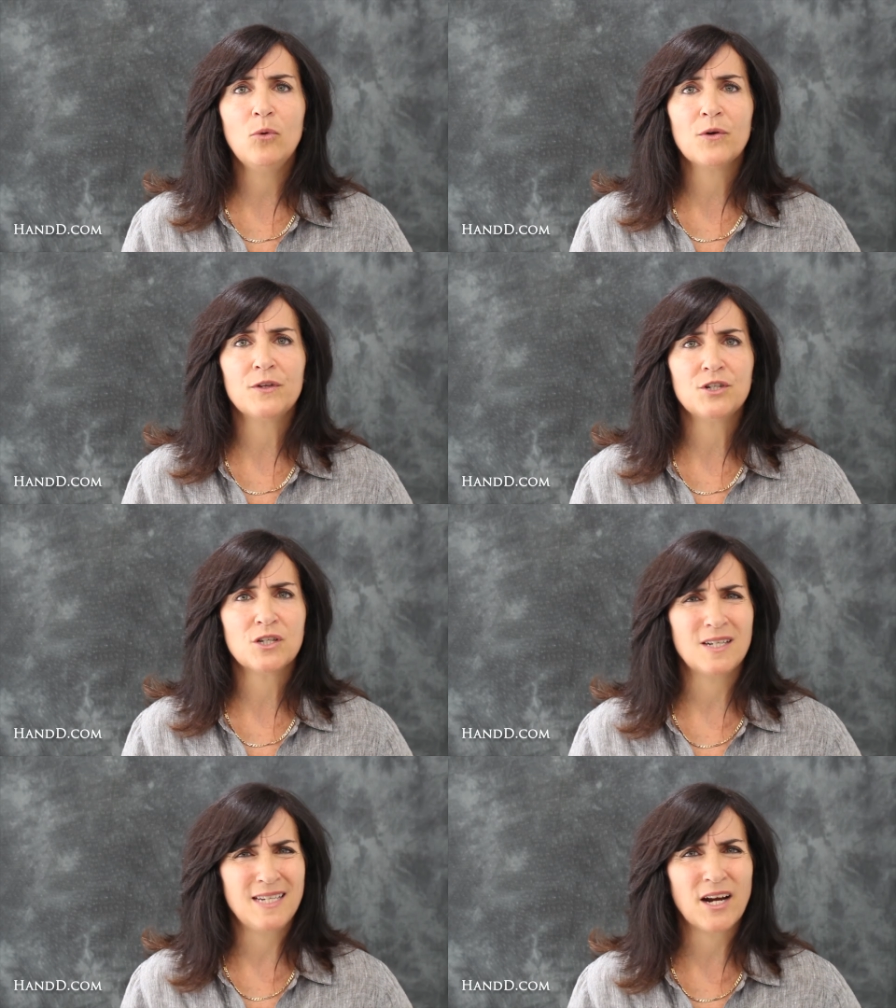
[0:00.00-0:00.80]
more than
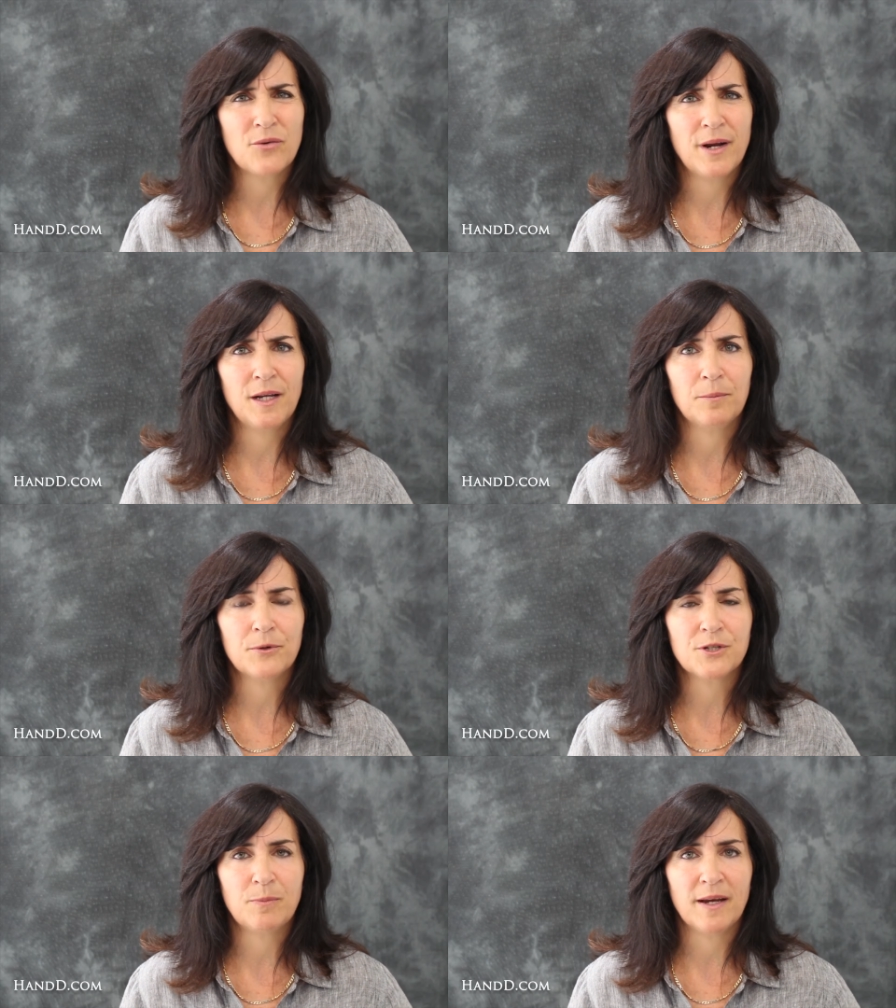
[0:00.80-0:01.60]
just a decorating
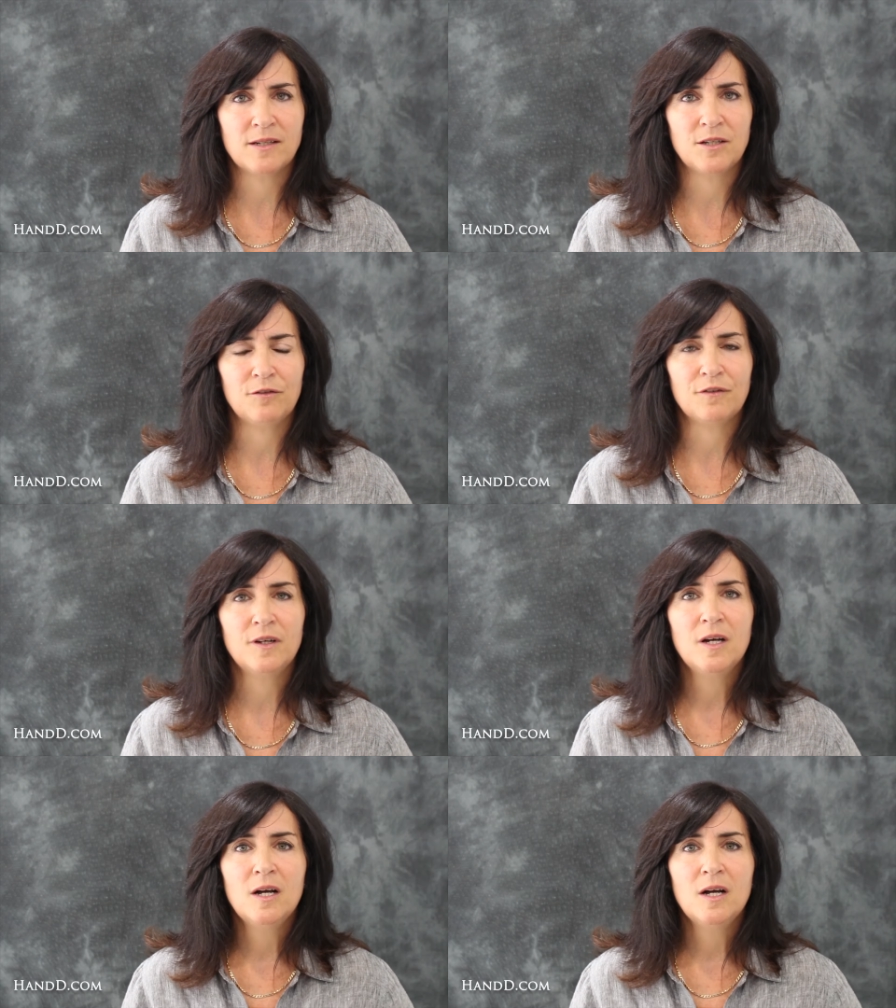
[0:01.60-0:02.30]
perspective.